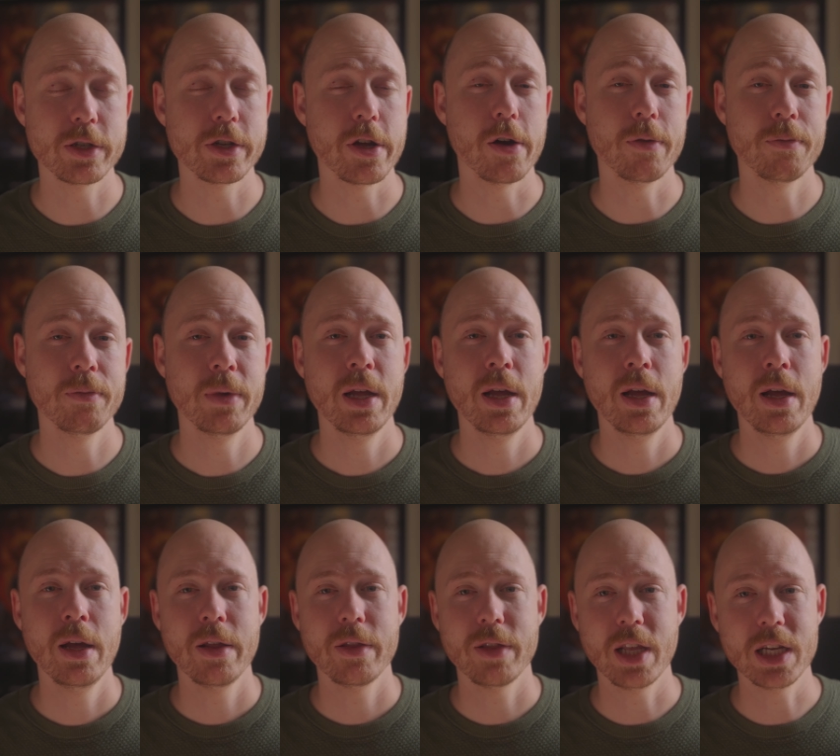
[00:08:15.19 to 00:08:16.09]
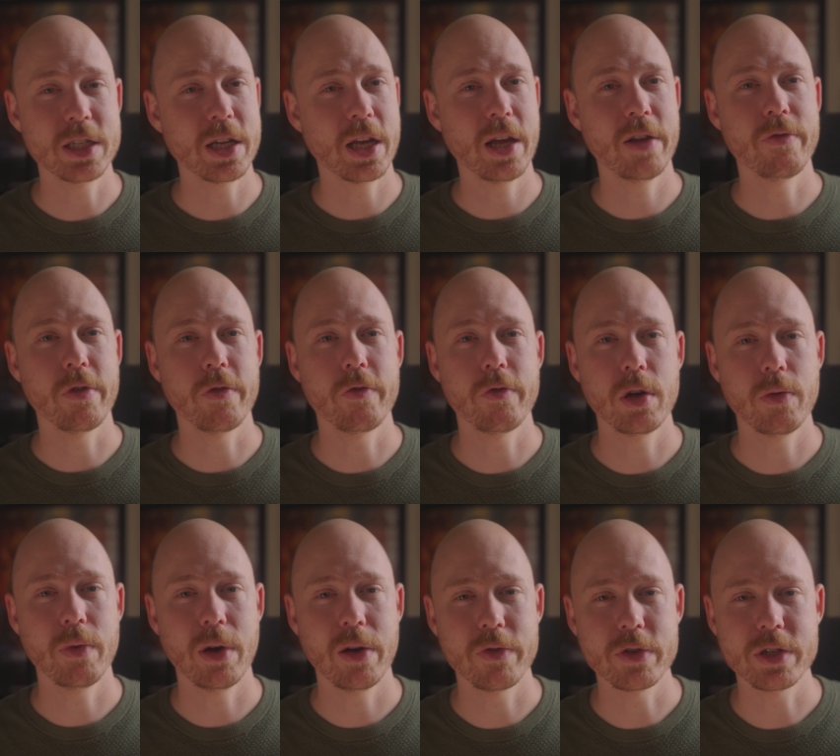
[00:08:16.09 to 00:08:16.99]
So thanks again for
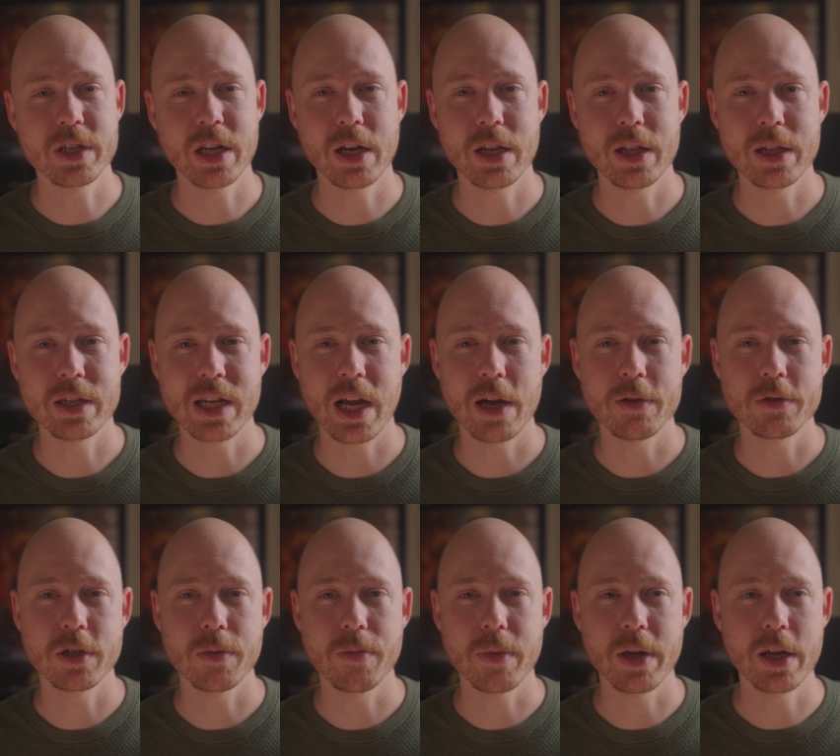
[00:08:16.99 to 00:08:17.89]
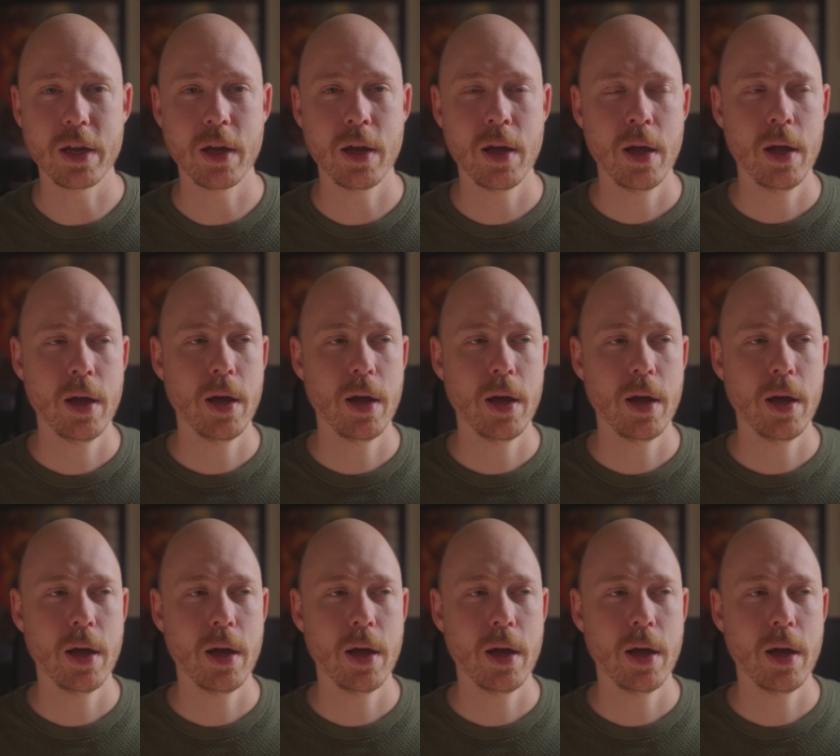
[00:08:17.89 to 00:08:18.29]
Freewell for sending this out to me.